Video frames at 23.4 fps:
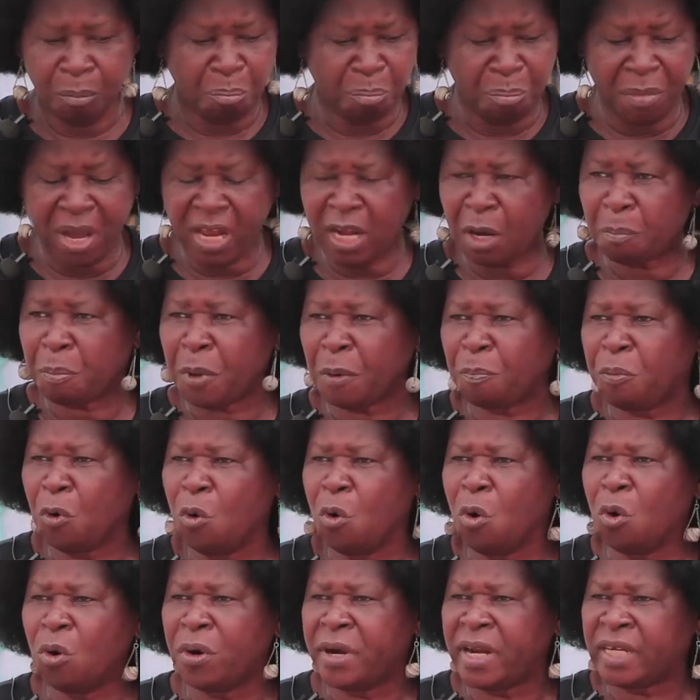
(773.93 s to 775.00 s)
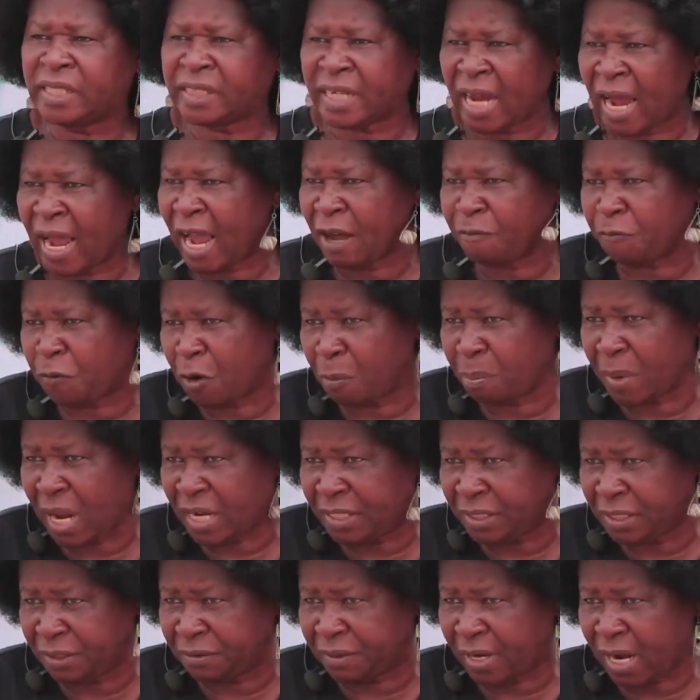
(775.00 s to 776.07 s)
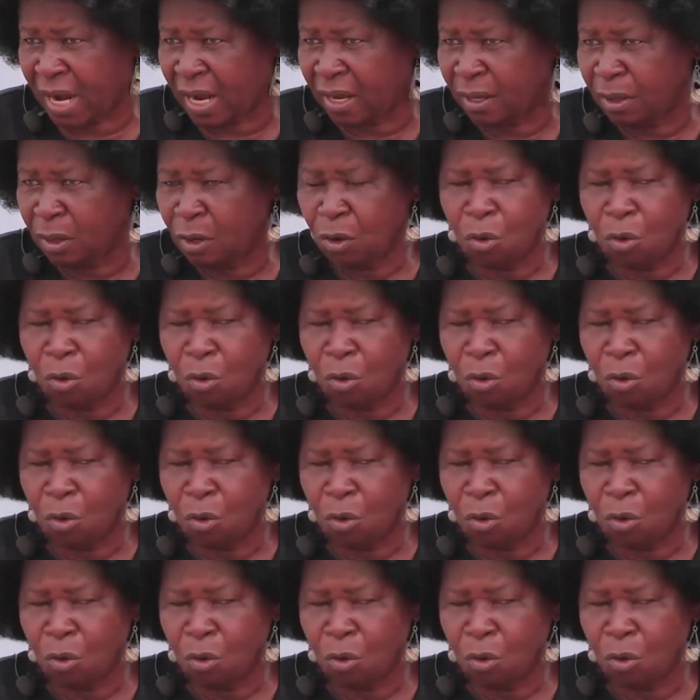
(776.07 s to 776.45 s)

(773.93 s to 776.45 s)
Many people who retire from Nigeria,